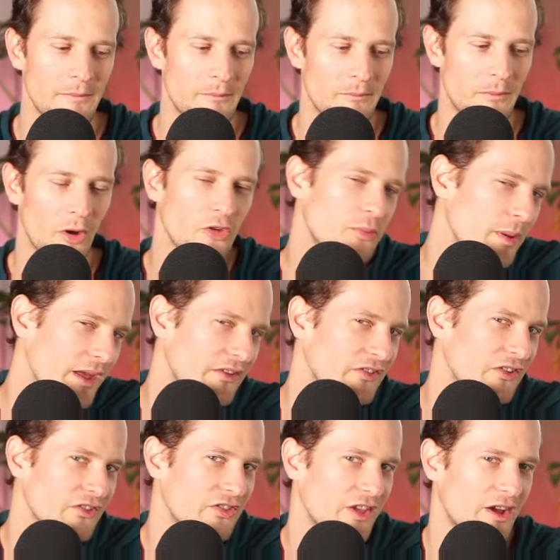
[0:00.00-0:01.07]
most
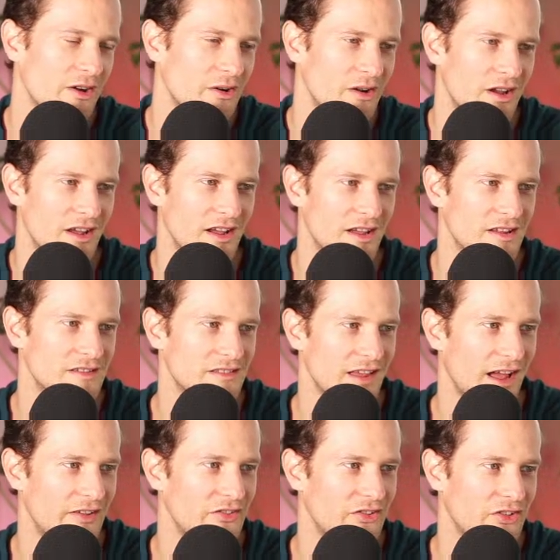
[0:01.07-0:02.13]
places though
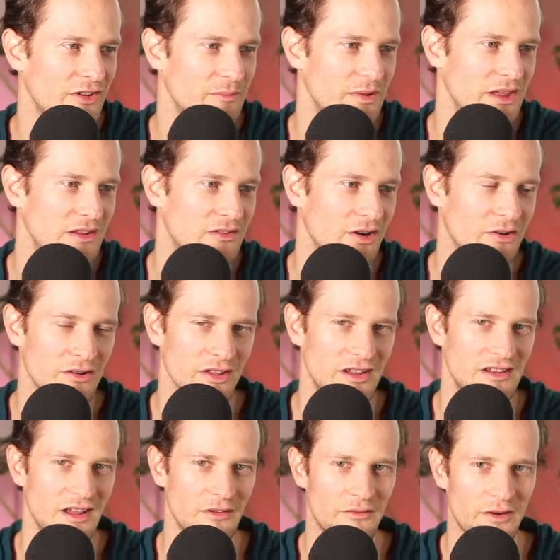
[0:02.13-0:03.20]
tends to be
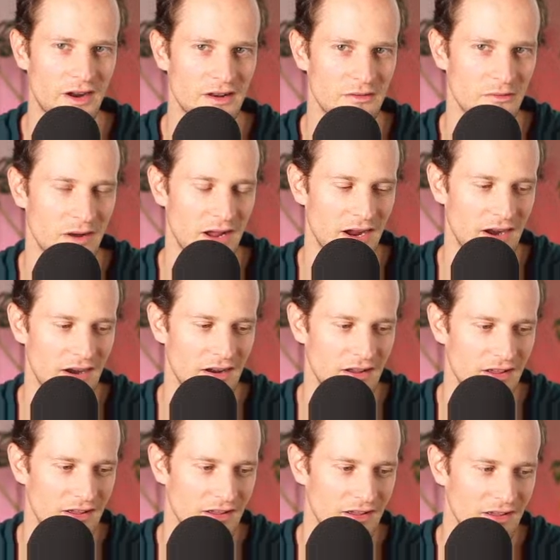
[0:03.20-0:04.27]
totally different where
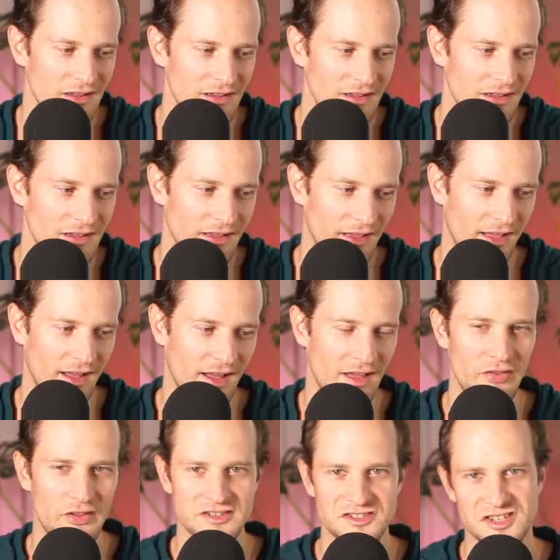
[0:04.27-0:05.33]

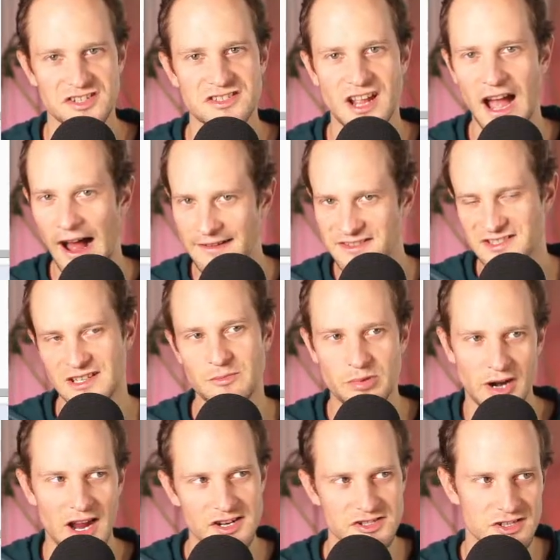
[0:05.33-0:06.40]
there's just constant
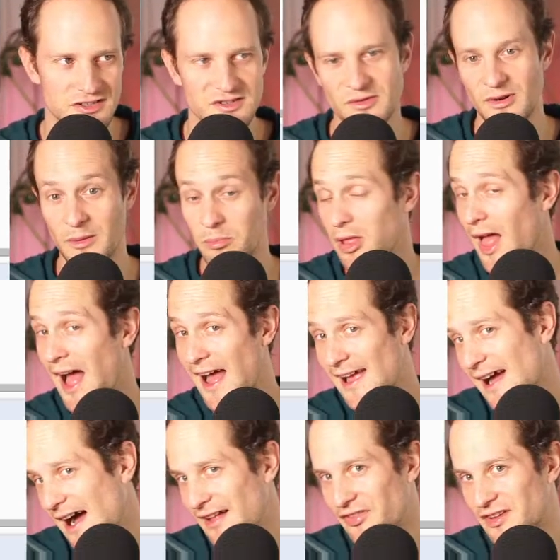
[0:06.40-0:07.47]
pressure to reply
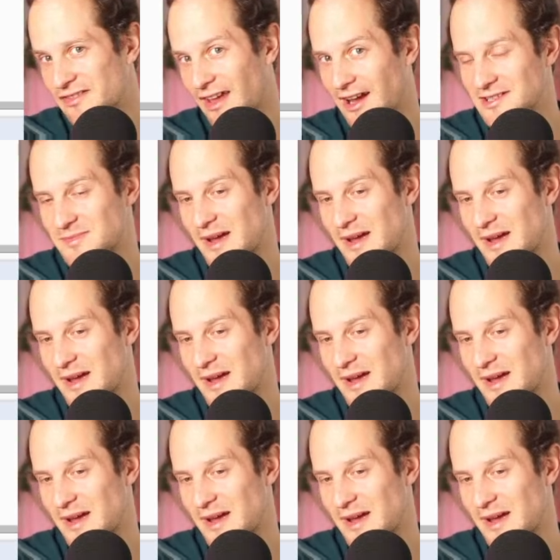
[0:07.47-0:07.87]
on the text